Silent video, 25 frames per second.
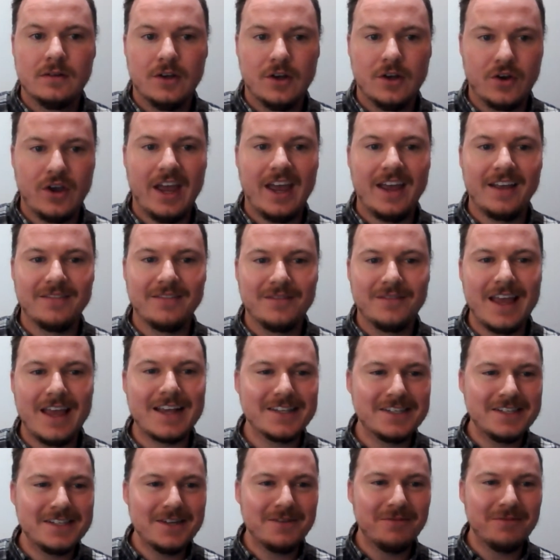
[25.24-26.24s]
Okay,
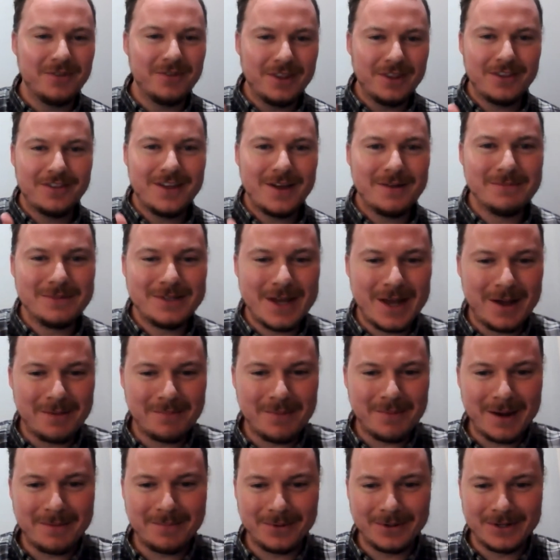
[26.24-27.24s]
thanks Tim for the thumbs
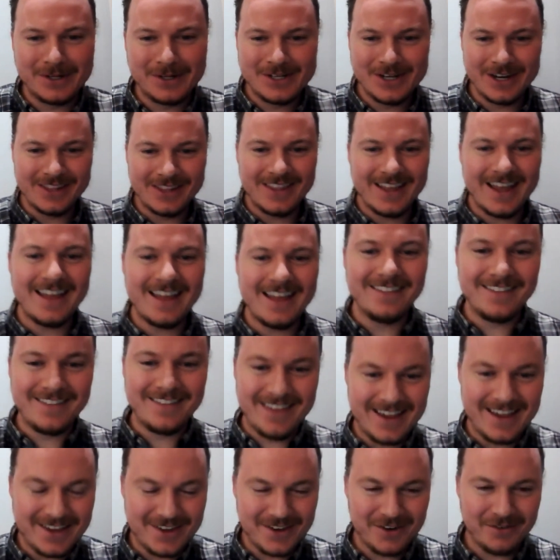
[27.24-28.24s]
up. I appreciate that, and
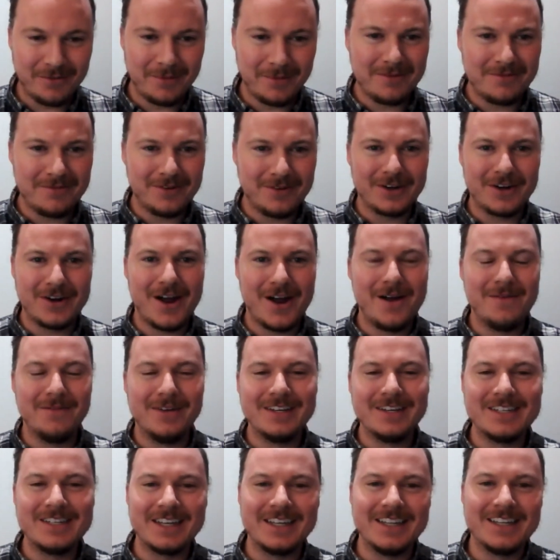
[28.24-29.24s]
thank you everybody for
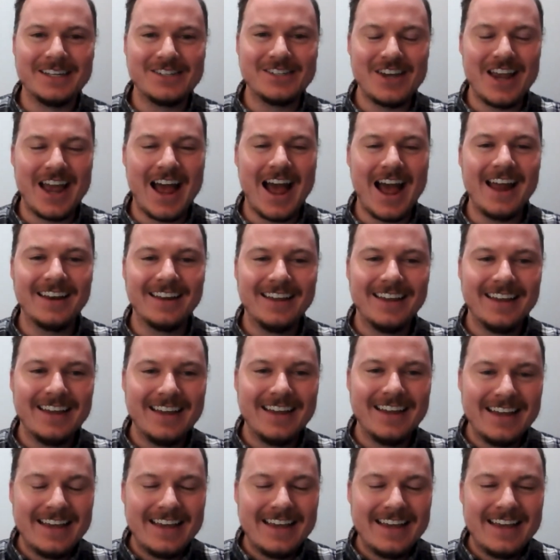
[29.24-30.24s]
commenting in the chat.
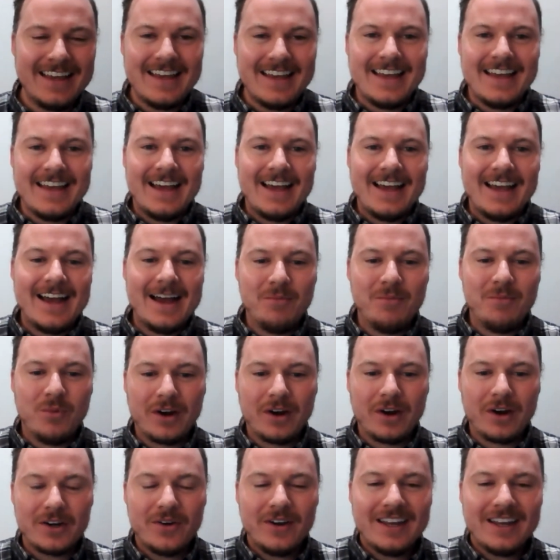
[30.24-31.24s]
Um, we're
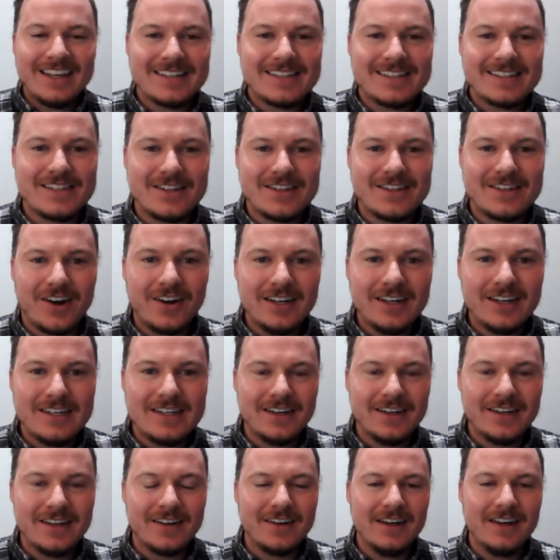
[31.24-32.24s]
going to go ahead and get started
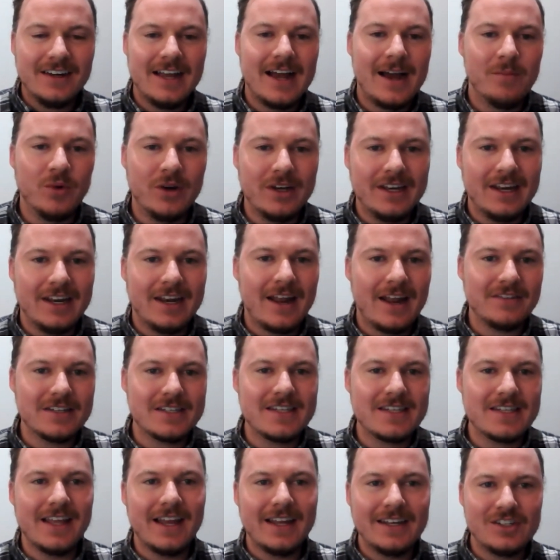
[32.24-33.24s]
here. Um, we did have a
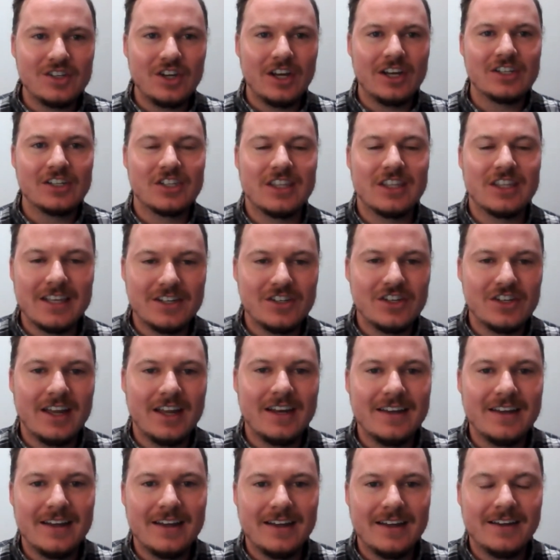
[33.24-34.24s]
slight change in the
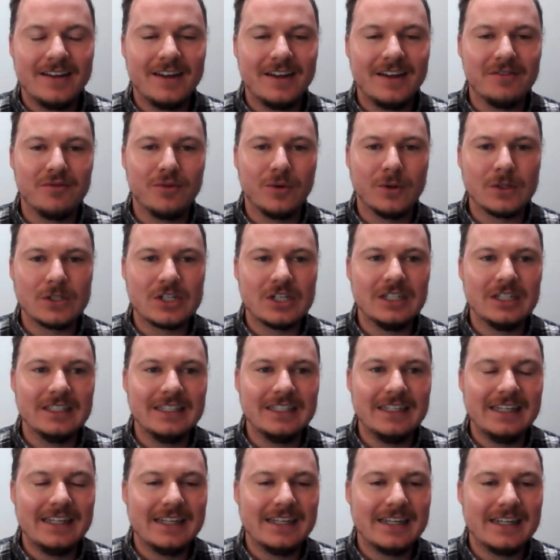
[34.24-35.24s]
agenda.
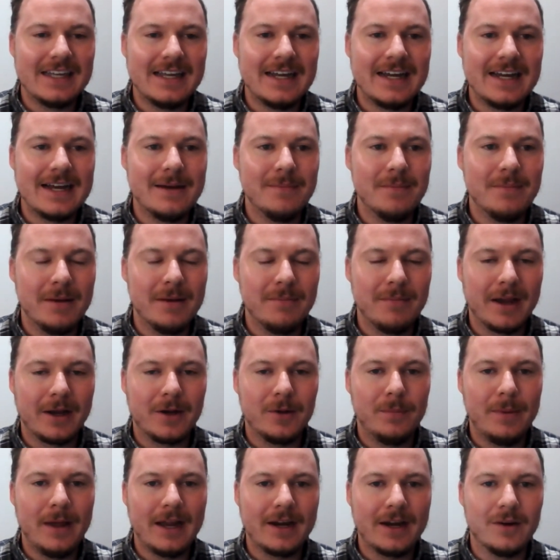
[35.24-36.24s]
Unfortunately, um,
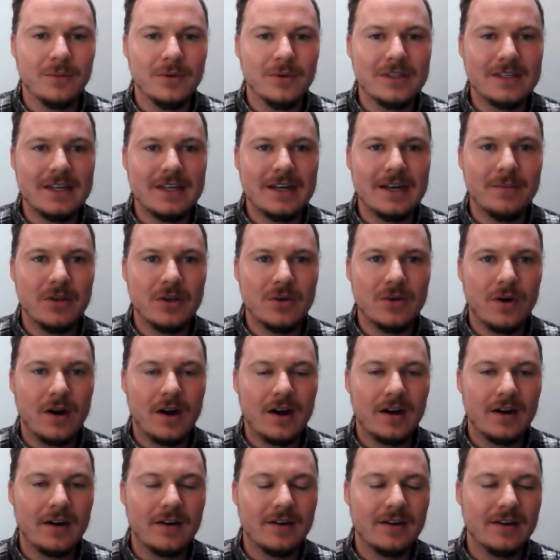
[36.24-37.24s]
Michael Packer with D W
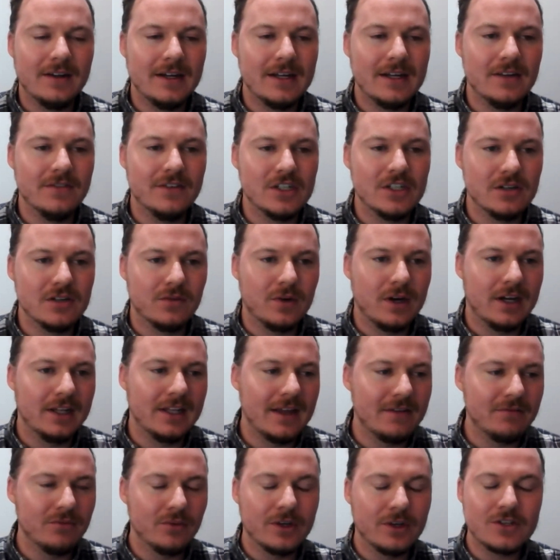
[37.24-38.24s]
R, uh, Division of
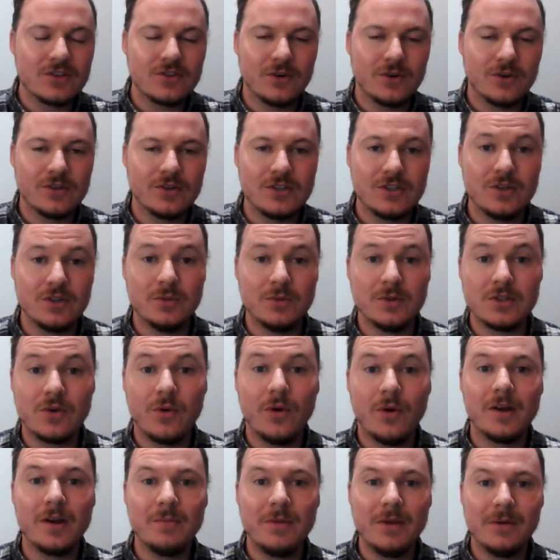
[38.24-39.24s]
Wildlife Resources, who was
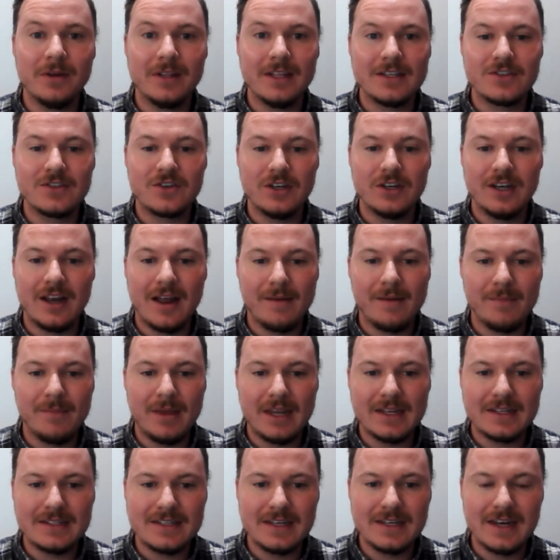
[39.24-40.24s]
going to be with us, could not
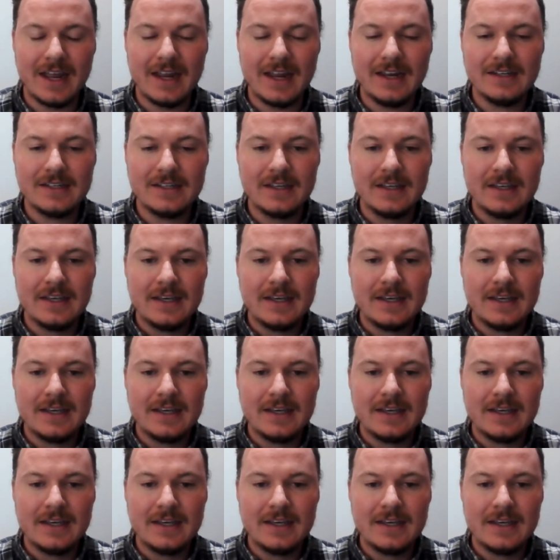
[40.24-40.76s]
make it tonight.